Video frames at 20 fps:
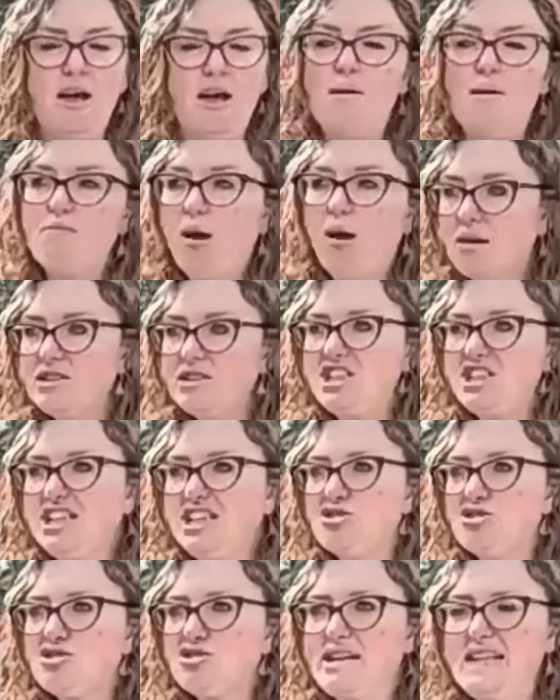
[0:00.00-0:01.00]
planting
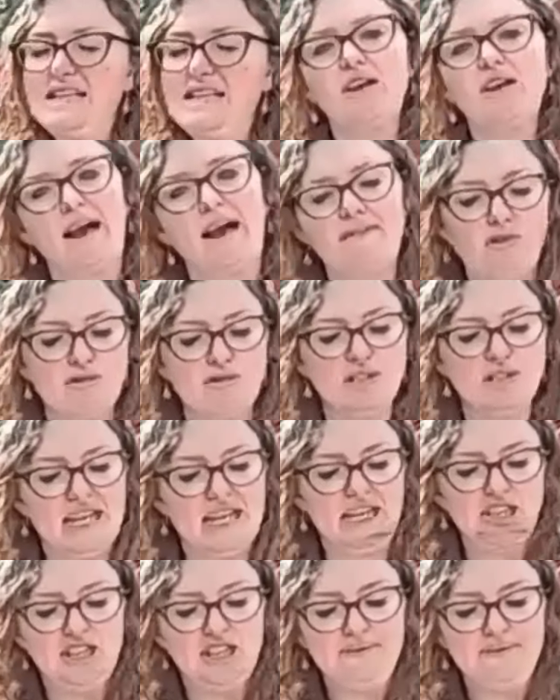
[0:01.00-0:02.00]
trees,
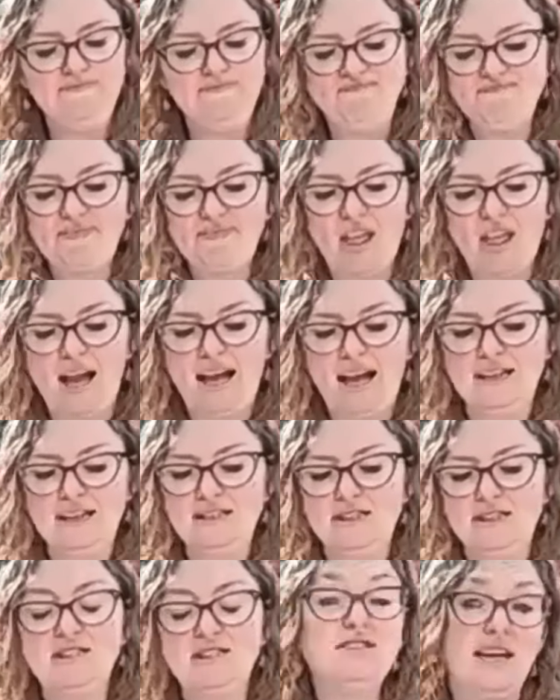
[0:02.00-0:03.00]
afforestation,
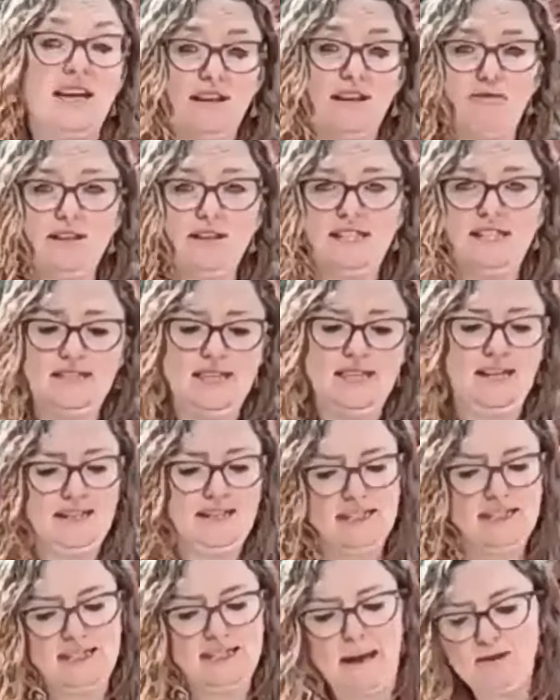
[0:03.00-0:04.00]
and that increases the
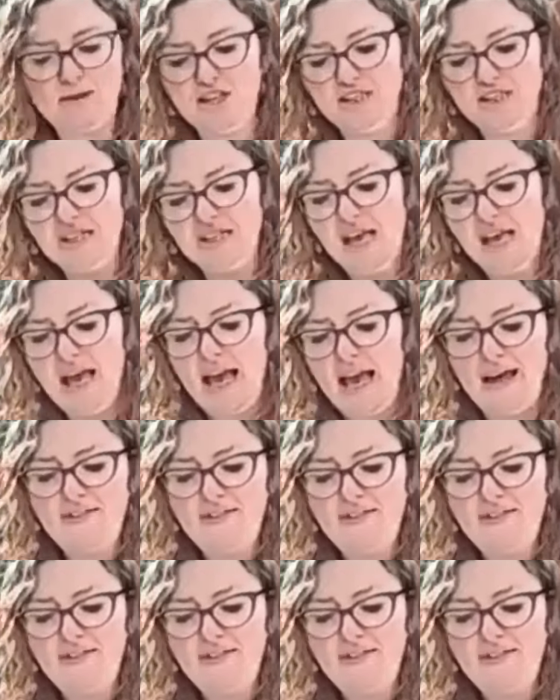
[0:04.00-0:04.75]
interception, and